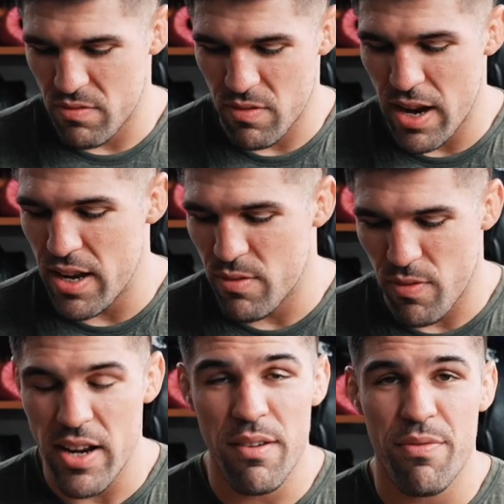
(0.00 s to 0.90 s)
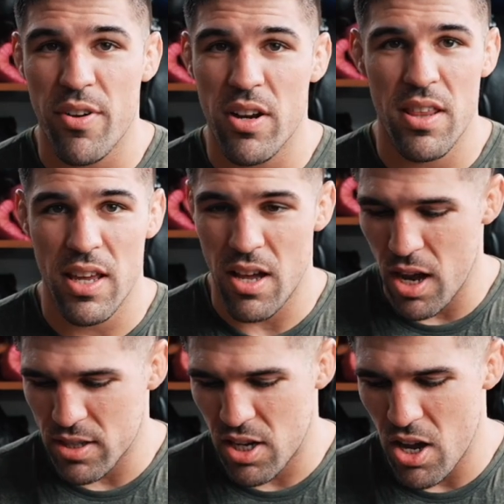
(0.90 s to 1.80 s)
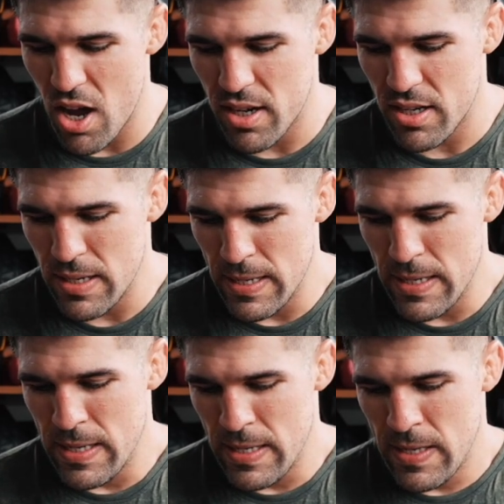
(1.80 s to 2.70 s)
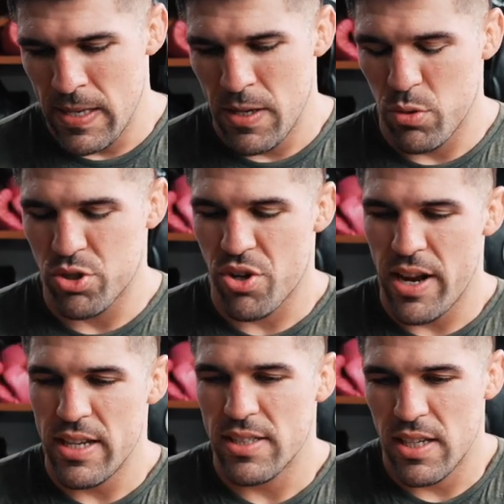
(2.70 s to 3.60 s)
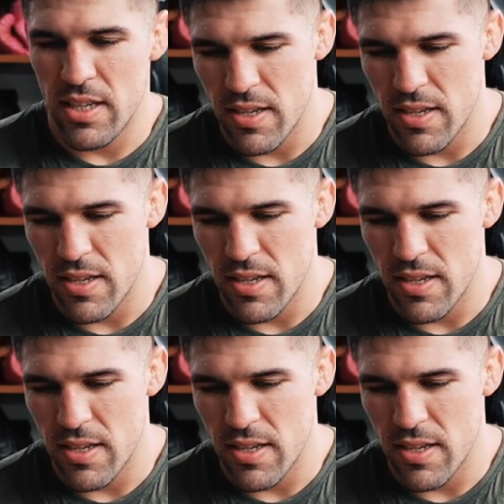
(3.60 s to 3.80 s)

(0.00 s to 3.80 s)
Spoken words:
right in front of the octagon. It was crazy.